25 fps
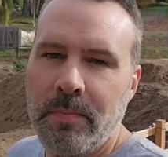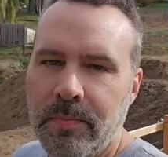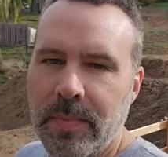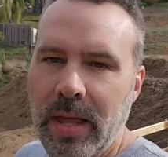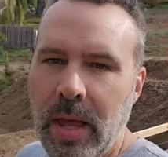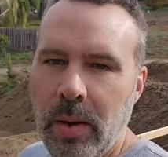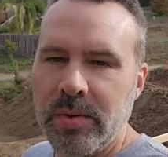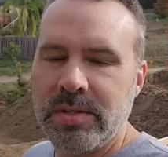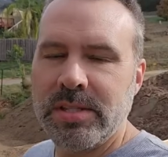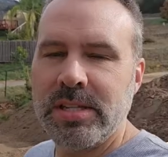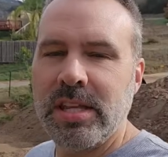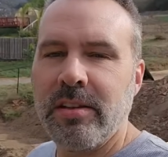
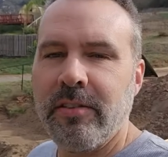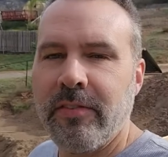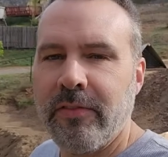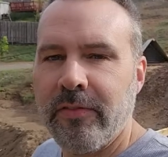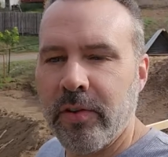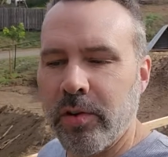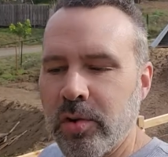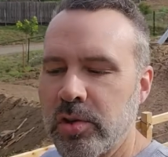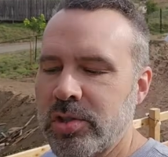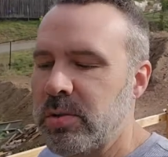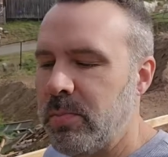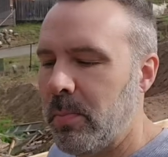I would say the
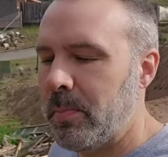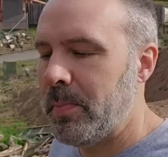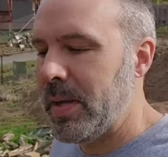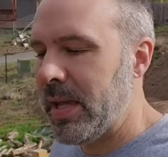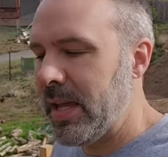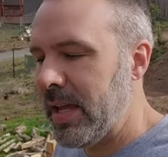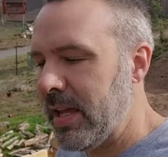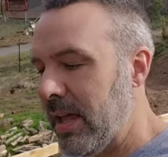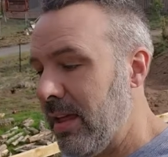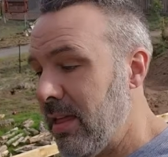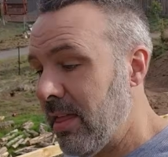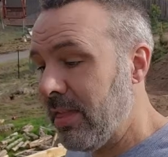first
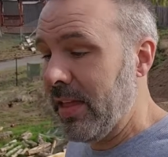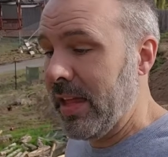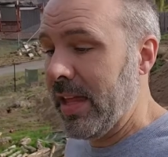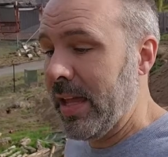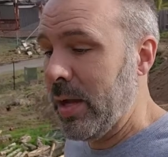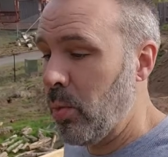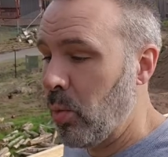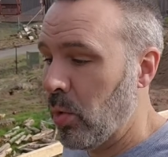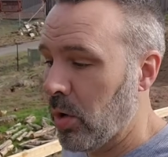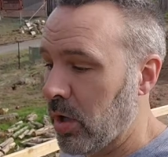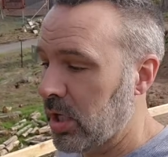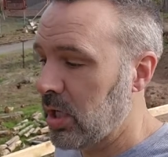big
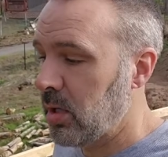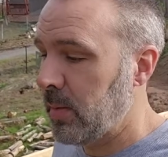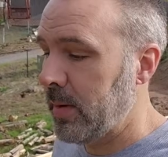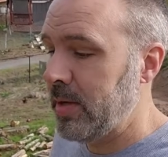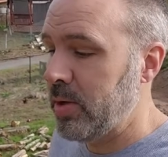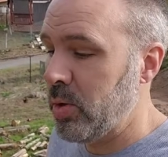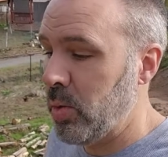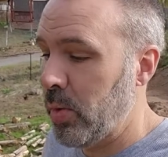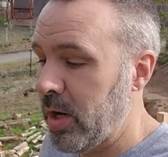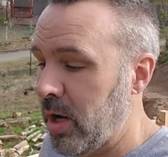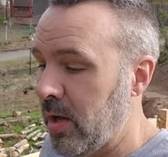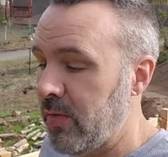thing we're going to be
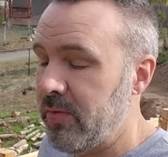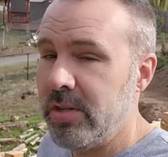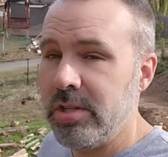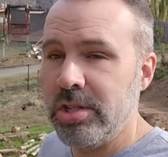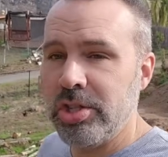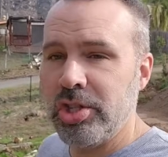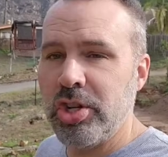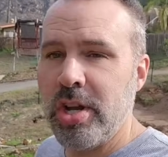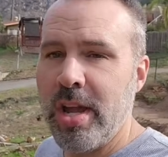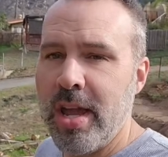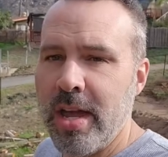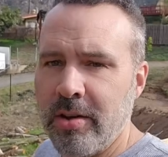doing on this
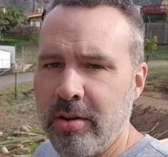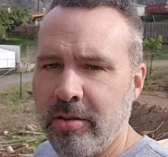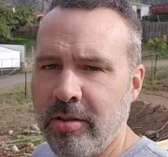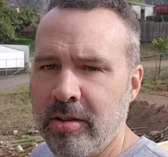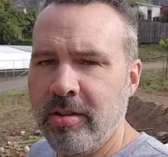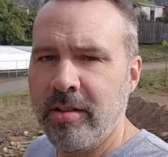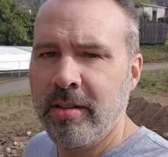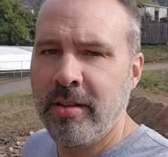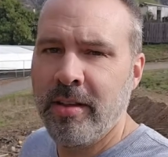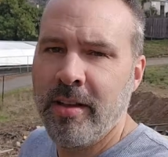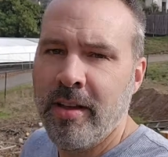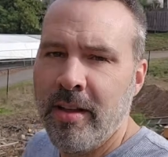
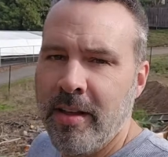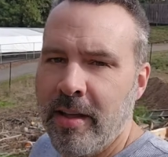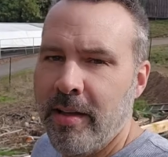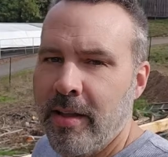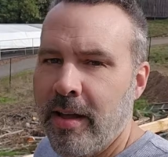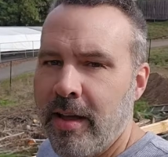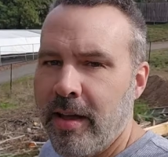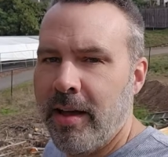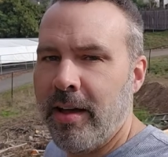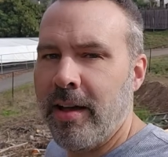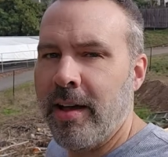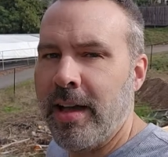channel
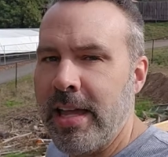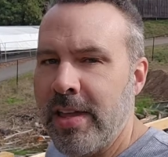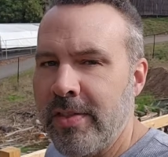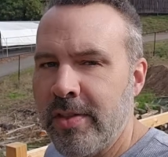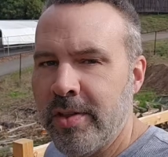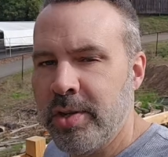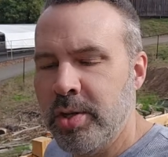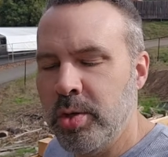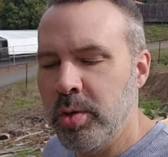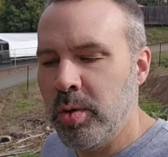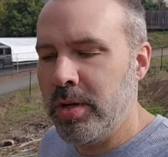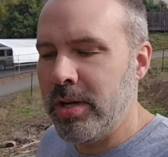in
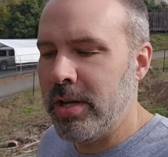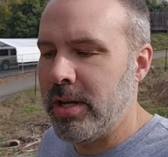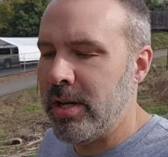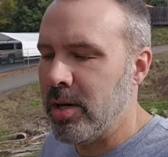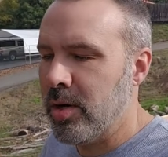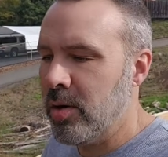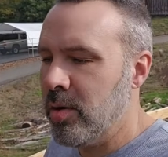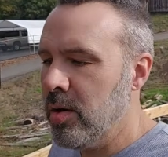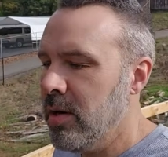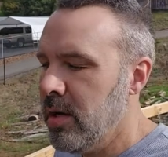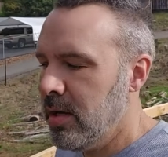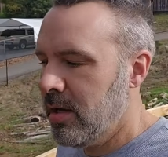the new
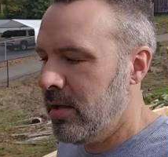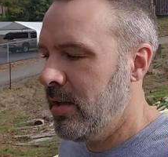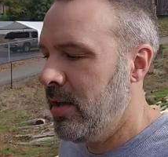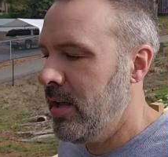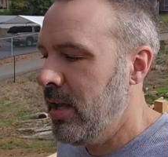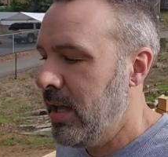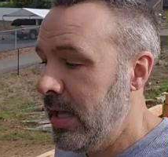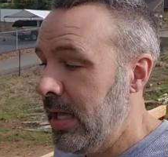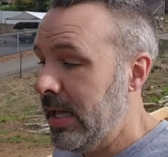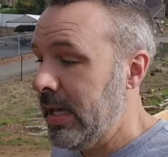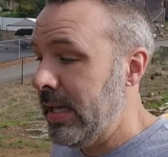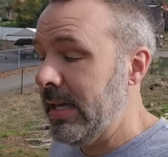year
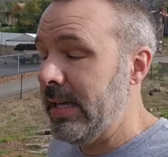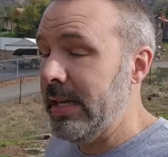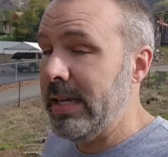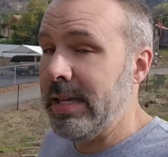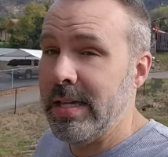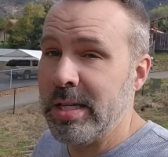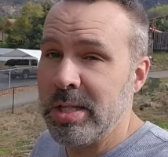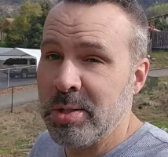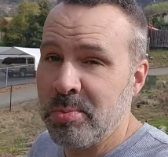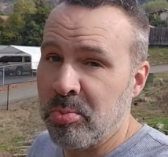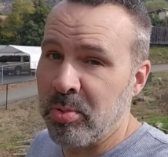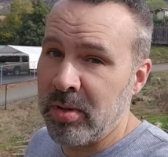
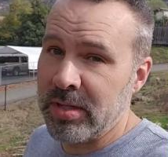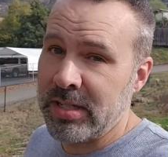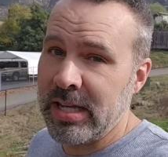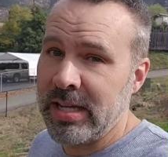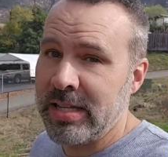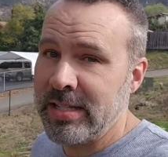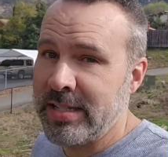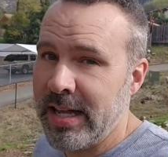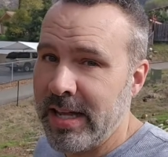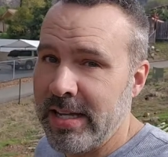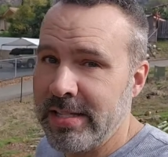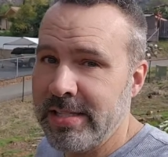is
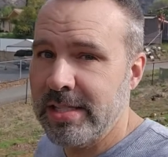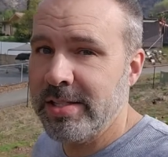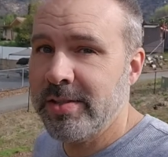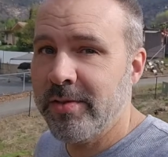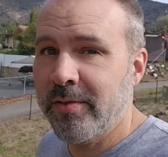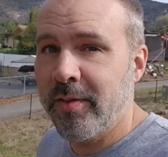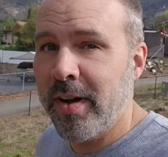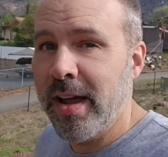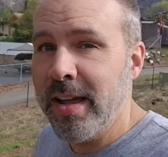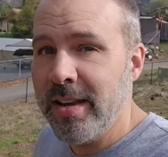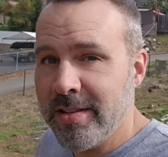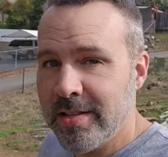bringing Daisy's
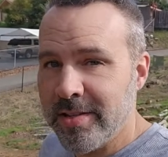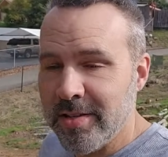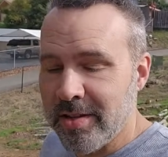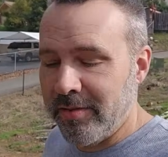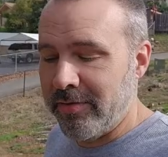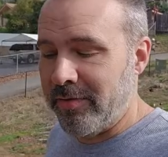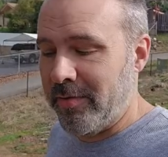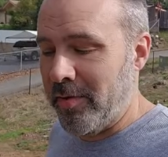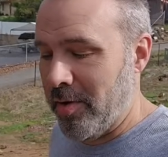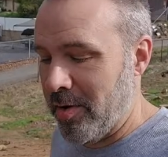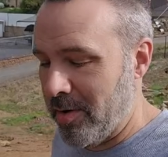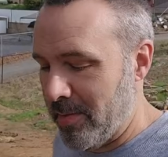friend to the
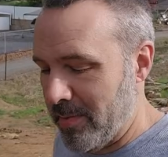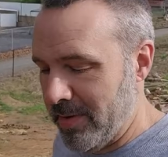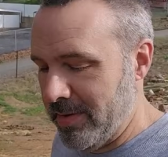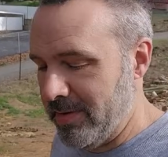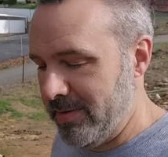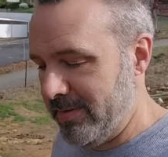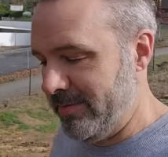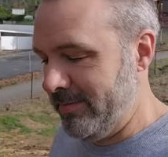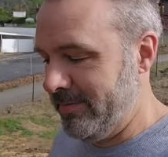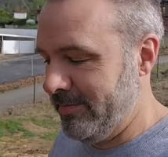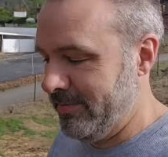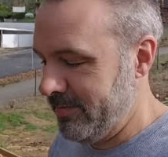farm.
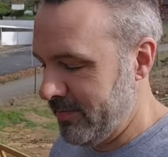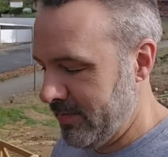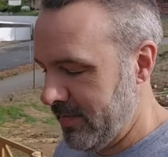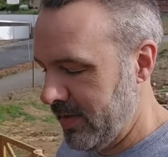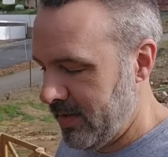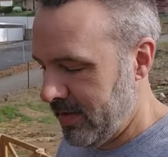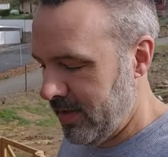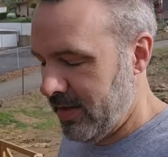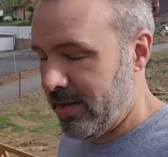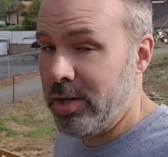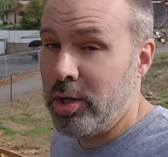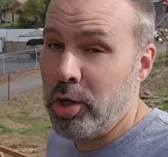
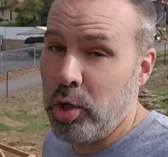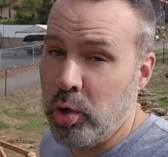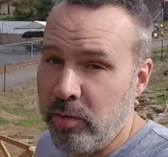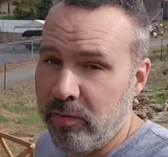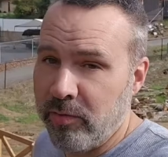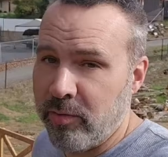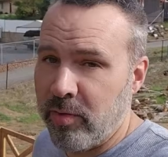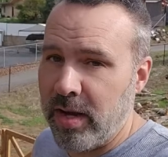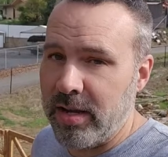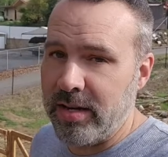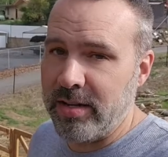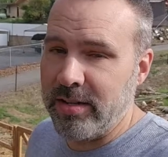New
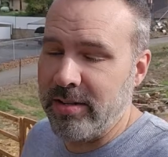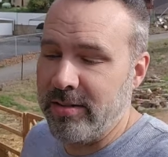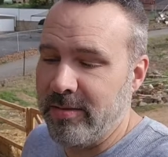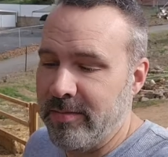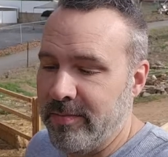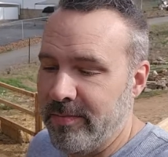friend.